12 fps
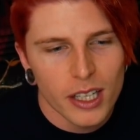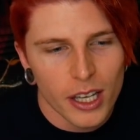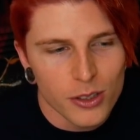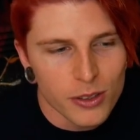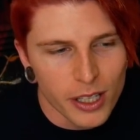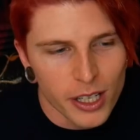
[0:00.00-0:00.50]

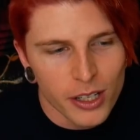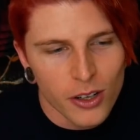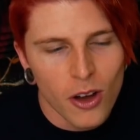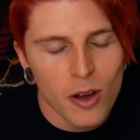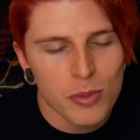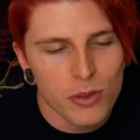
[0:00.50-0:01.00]
And you
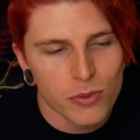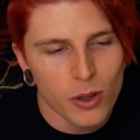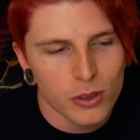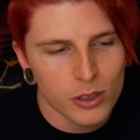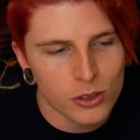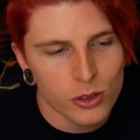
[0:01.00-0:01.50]
cannot be
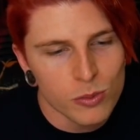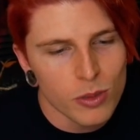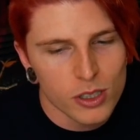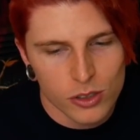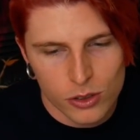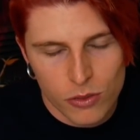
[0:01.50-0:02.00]
focused too
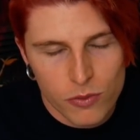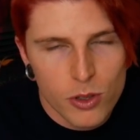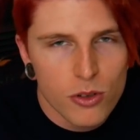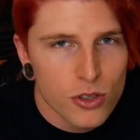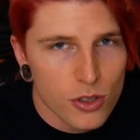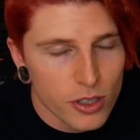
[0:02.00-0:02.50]
much on the
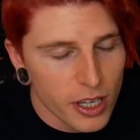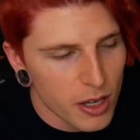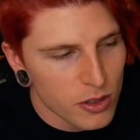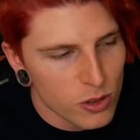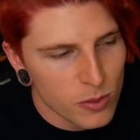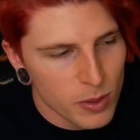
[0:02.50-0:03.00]
future. You
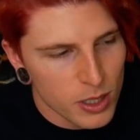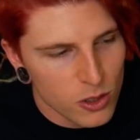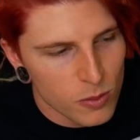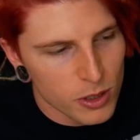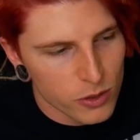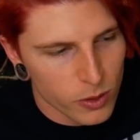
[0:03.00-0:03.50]
can't be
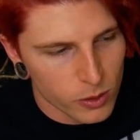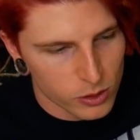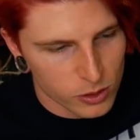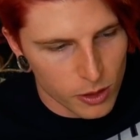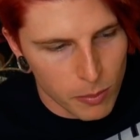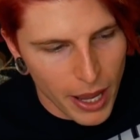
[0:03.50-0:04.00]
too much
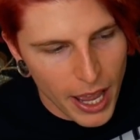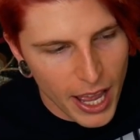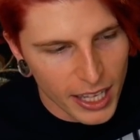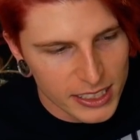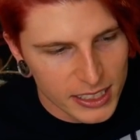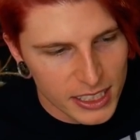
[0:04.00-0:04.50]
focused on the
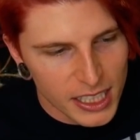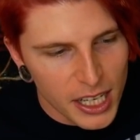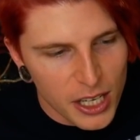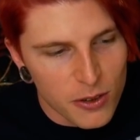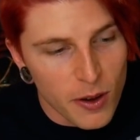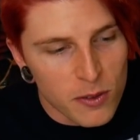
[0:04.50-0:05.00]
past.
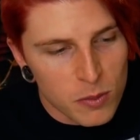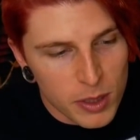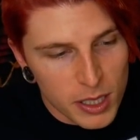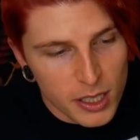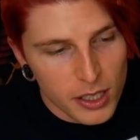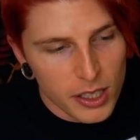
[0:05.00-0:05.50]
You have to
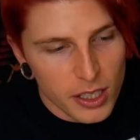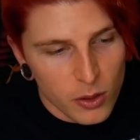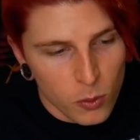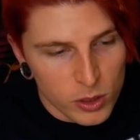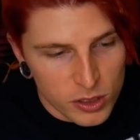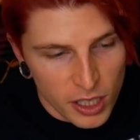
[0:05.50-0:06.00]
be
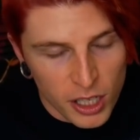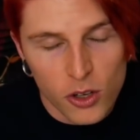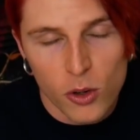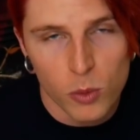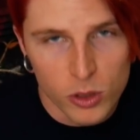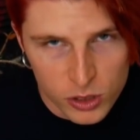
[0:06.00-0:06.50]
what's
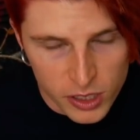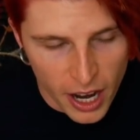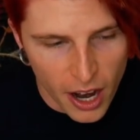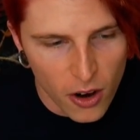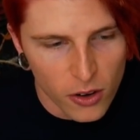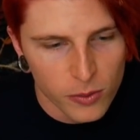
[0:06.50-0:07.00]
here, what's
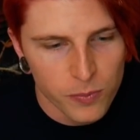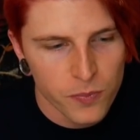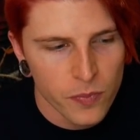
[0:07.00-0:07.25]
now.